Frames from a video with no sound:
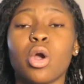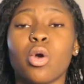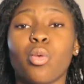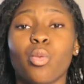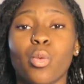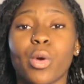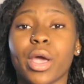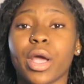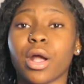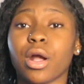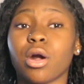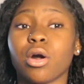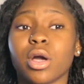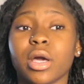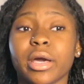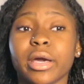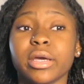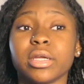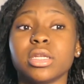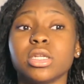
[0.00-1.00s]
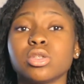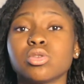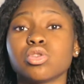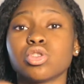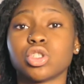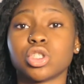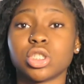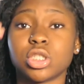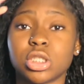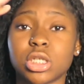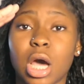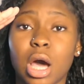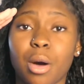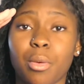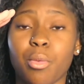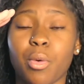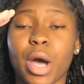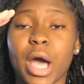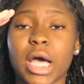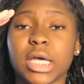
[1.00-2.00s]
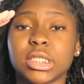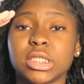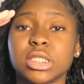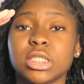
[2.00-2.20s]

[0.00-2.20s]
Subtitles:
where, okay, this was your top watch,